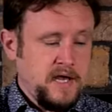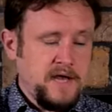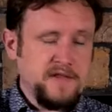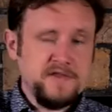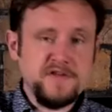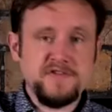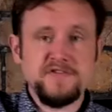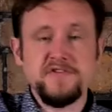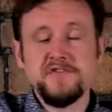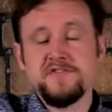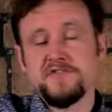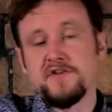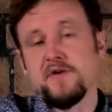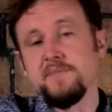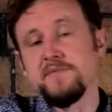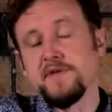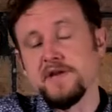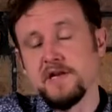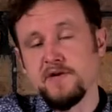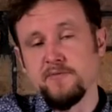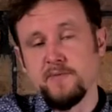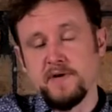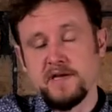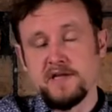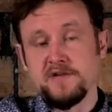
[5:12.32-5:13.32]
this is
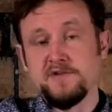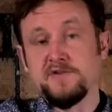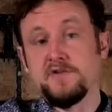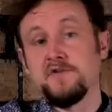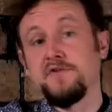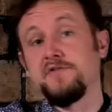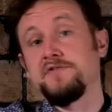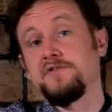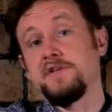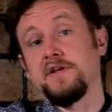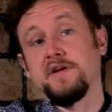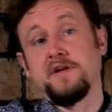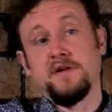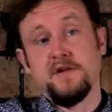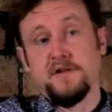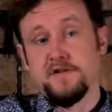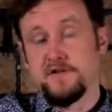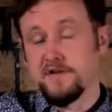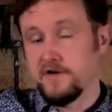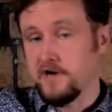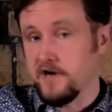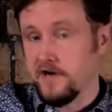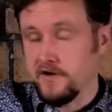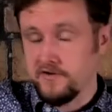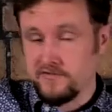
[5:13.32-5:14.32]
something we can do sitting on
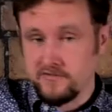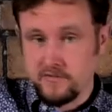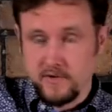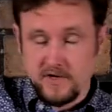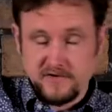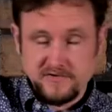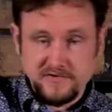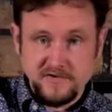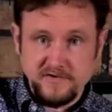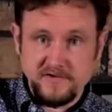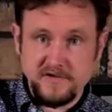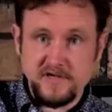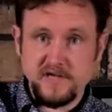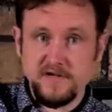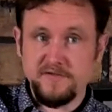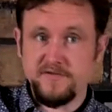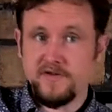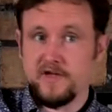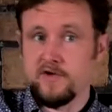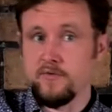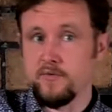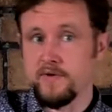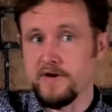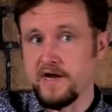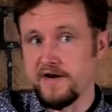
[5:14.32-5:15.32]
the couch watching
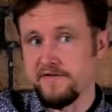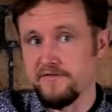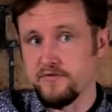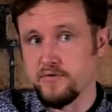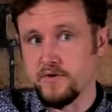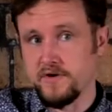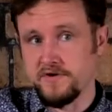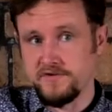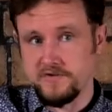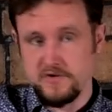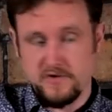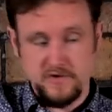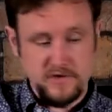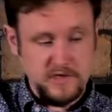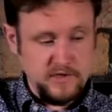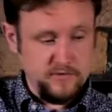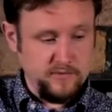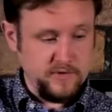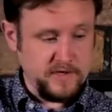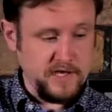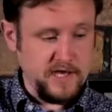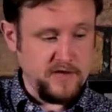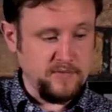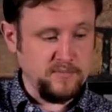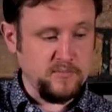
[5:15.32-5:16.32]
TV. Whatever we're doing,
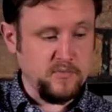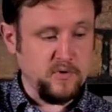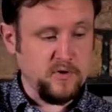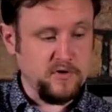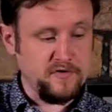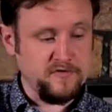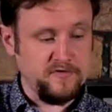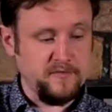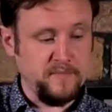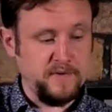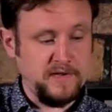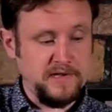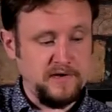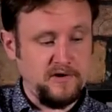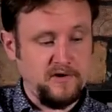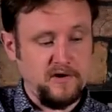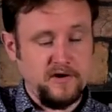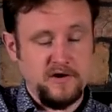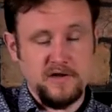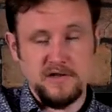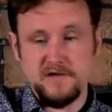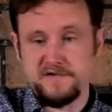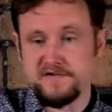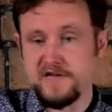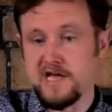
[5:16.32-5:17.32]
we're getting more familiar
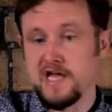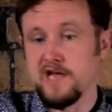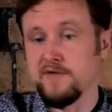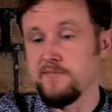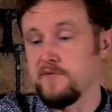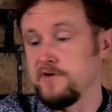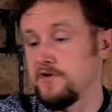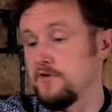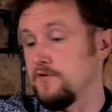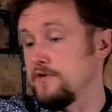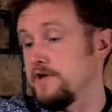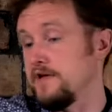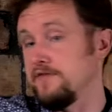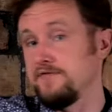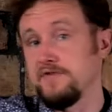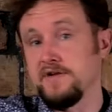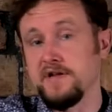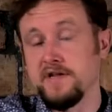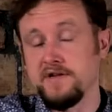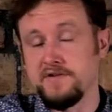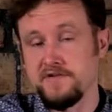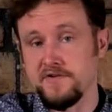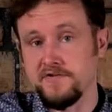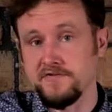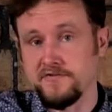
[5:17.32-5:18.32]
all the time. We don't even
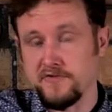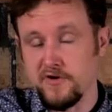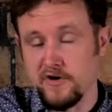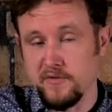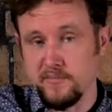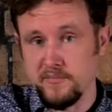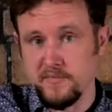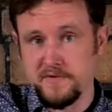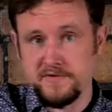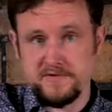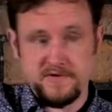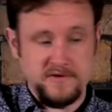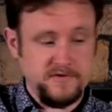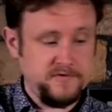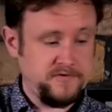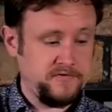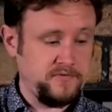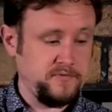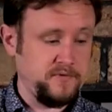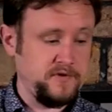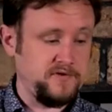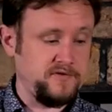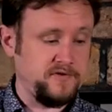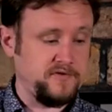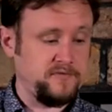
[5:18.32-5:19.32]
need to strum with this.
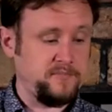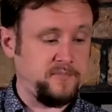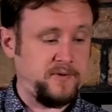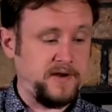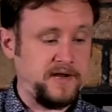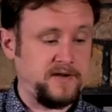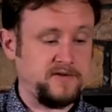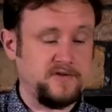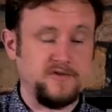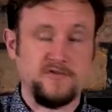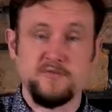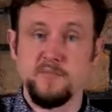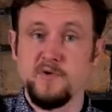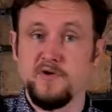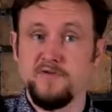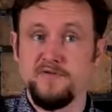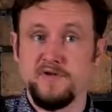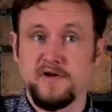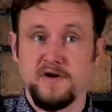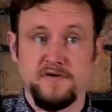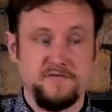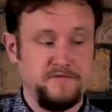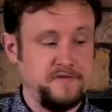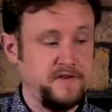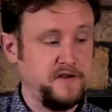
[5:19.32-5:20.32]
We just practice
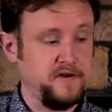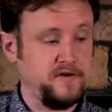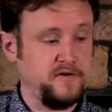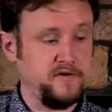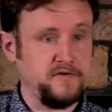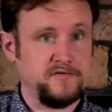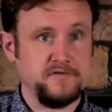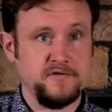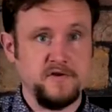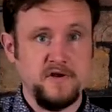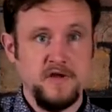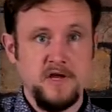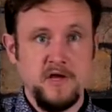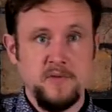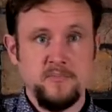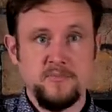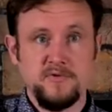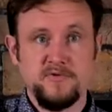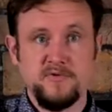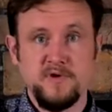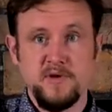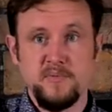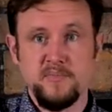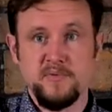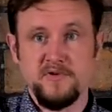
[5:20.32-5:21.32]
moving our fingers
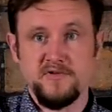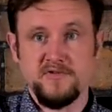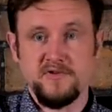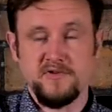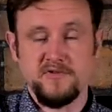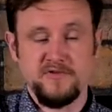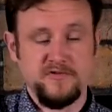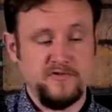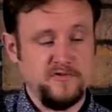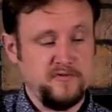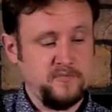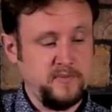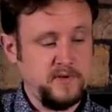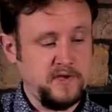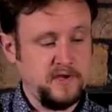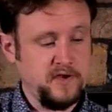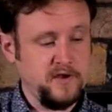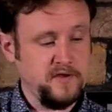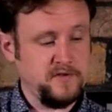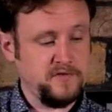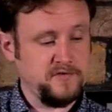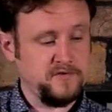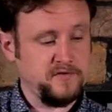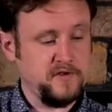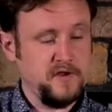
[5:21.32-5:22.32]
between positions
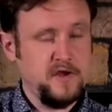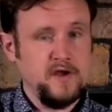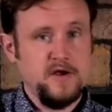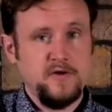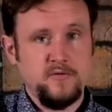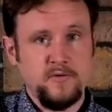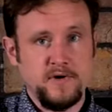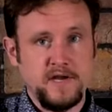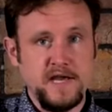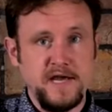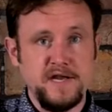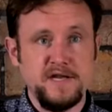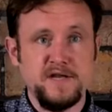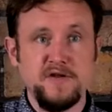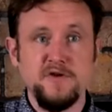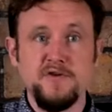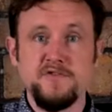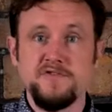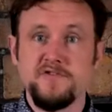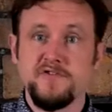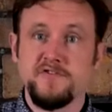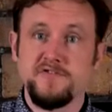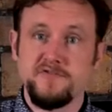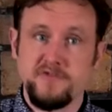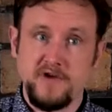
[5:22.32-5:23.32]
because we're getting
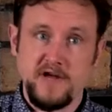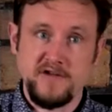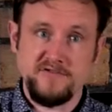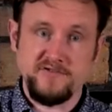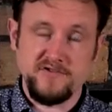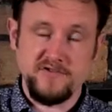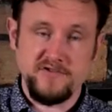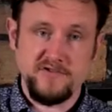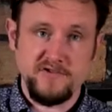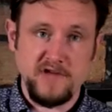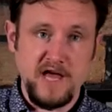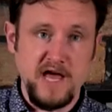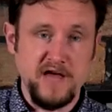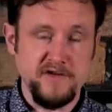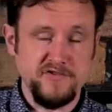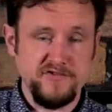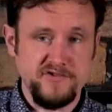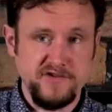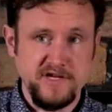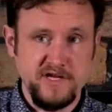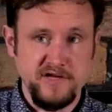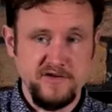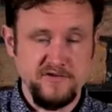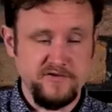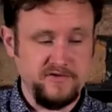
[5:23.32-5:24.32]
used to stretches and
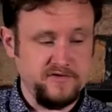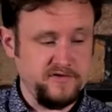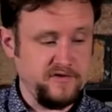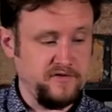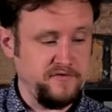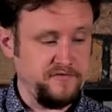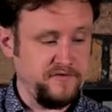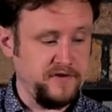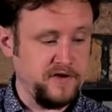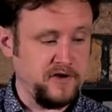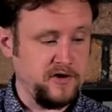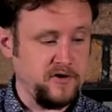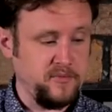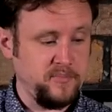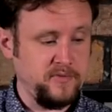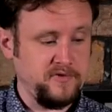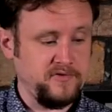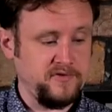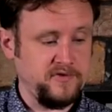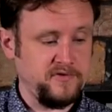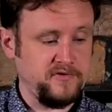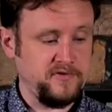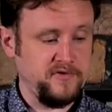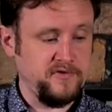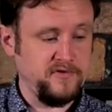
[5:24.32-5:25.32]
changes in finger
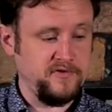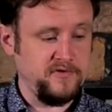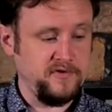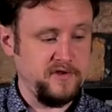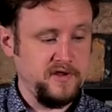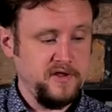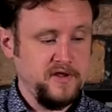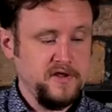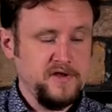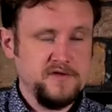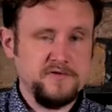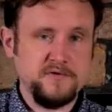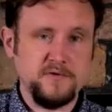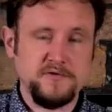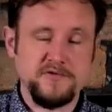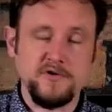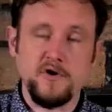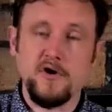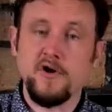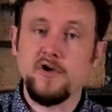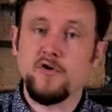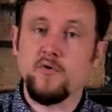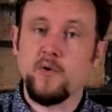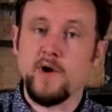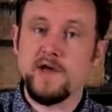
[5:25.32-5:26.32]
positions. So it's
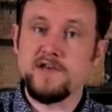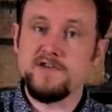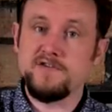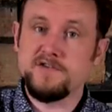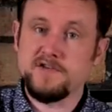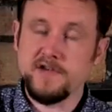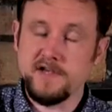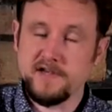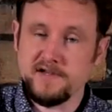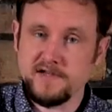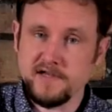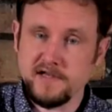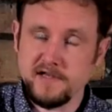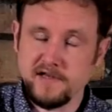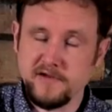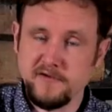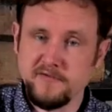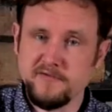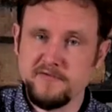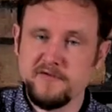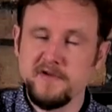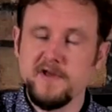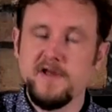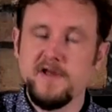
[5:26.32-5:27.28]
all quite detailed